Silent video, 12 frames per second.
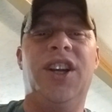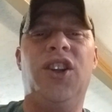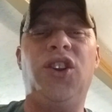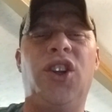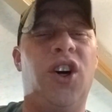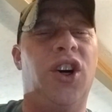
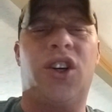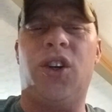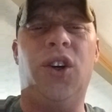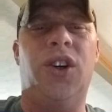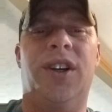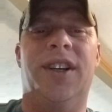No
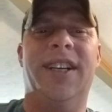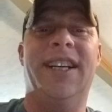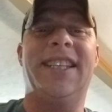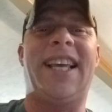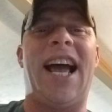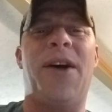good.
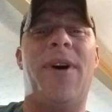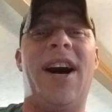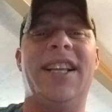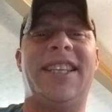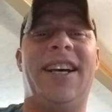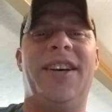
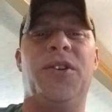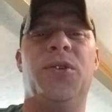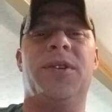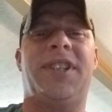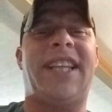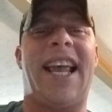Taiwan tell
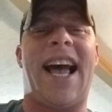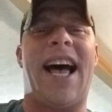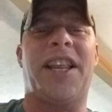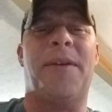you stay out